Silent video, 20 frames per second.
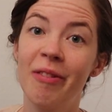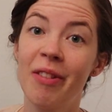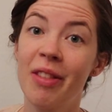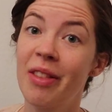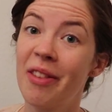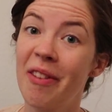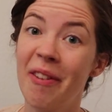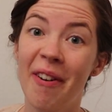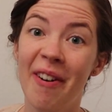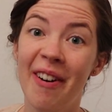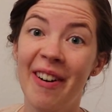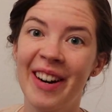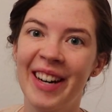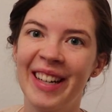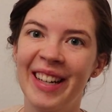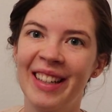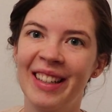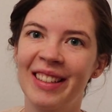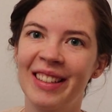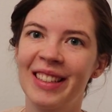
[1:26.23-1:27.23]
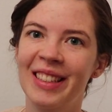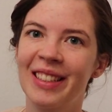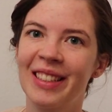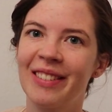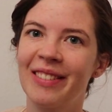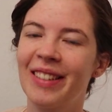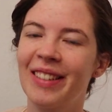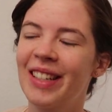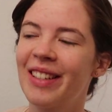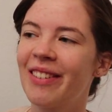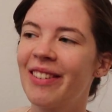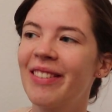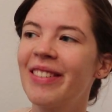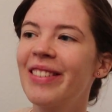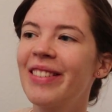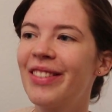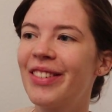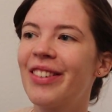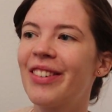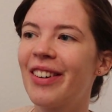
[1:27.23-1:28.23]
with drawing. So I
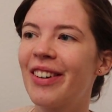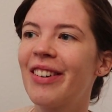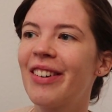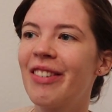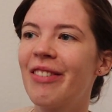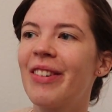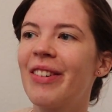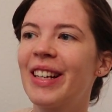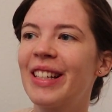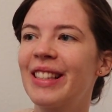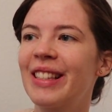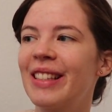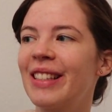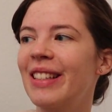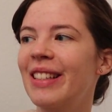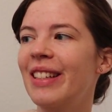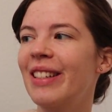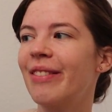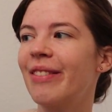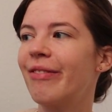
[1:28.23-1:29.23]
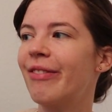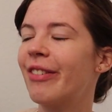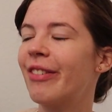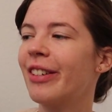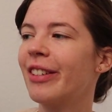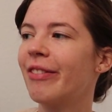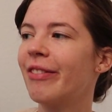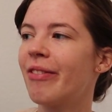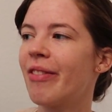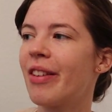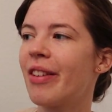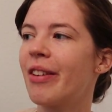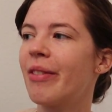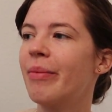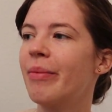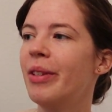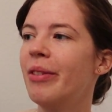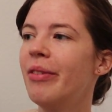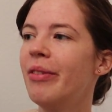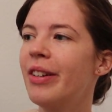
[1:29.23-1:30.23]
don't draw while sitting in front of the
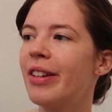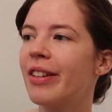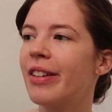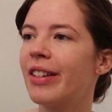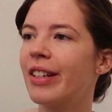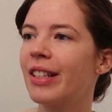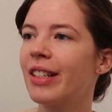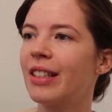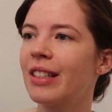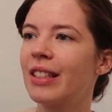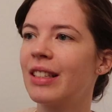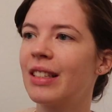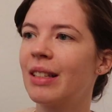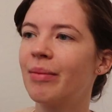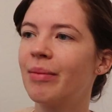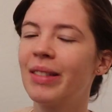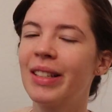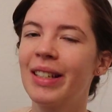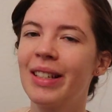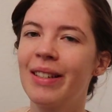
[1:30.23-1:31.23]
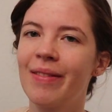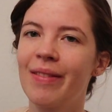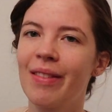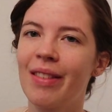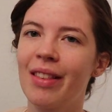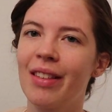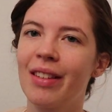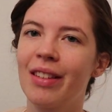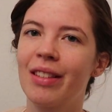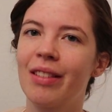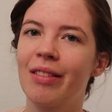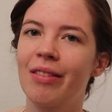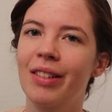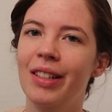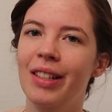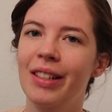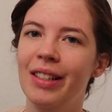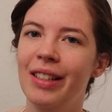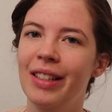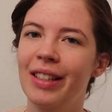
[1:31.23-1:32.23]
computer, and sometimes this
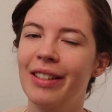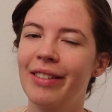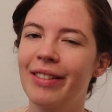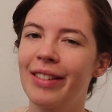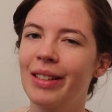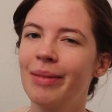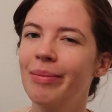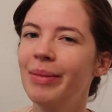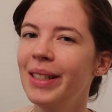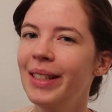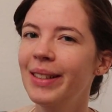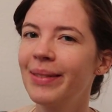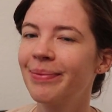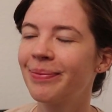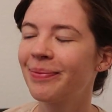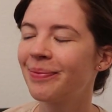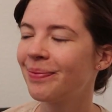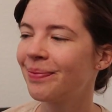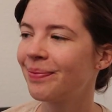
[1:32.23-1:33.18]
really annoys me.